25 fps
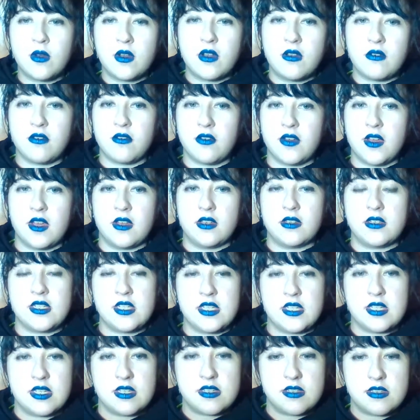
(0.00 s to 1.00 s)
what I
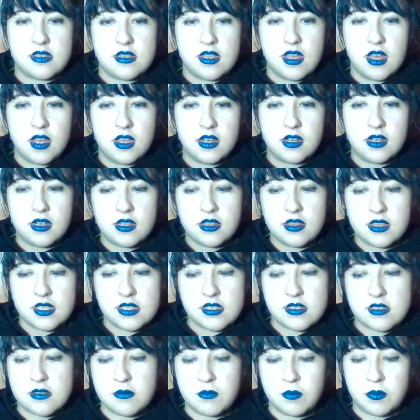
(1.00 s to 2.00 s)
found is that
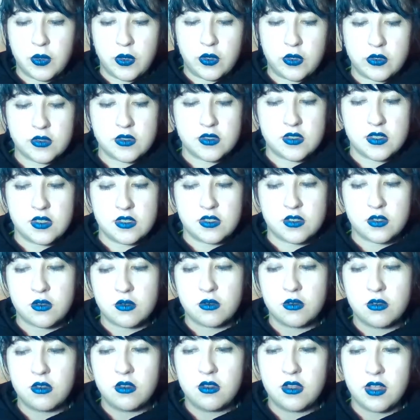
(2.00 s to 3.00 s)
this box
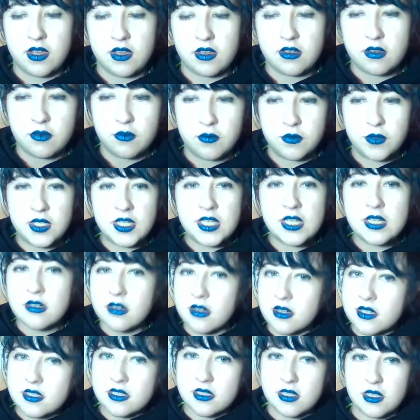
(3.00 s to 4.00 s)
is, like, really
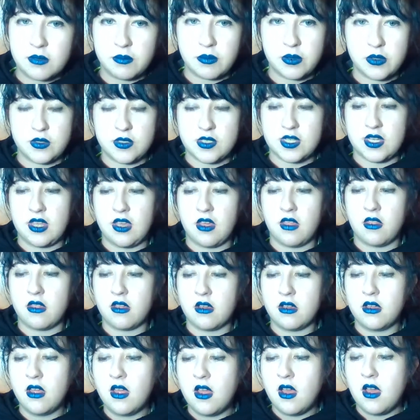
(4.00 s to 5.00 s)
nicely put
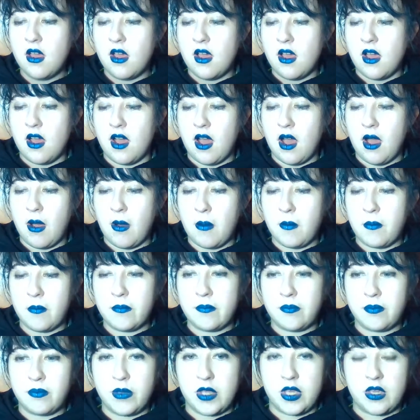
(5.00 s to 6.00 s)
together,
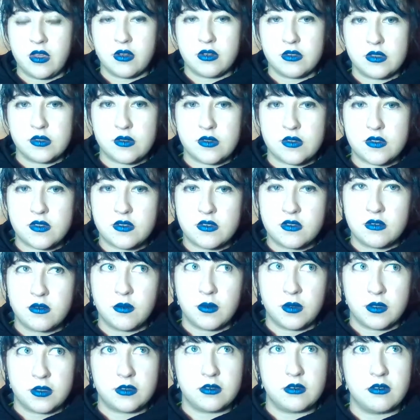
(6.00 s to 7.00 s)
because,
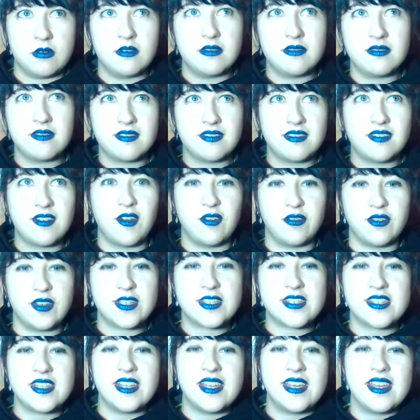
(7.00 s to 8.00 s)
well,
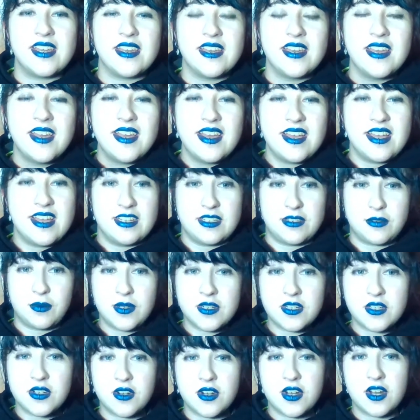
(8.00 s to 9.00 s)
obviously
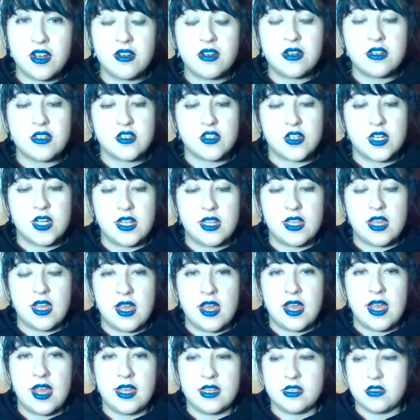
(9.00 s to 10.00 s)
it's winter here in
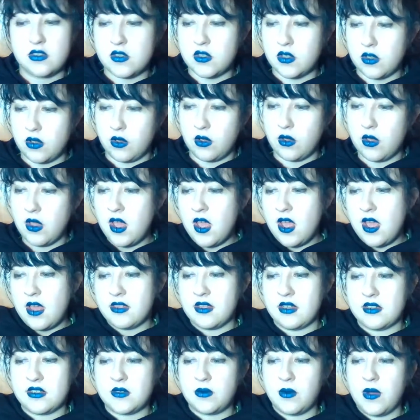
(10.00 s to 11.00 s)
Australia, and so
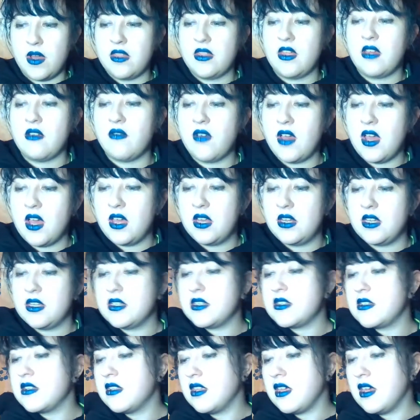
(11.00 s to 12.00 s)
that's why they've
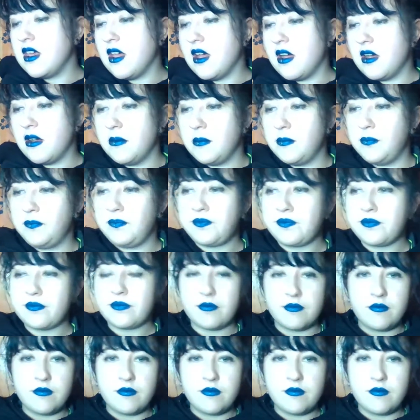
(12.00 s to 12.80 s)
added the,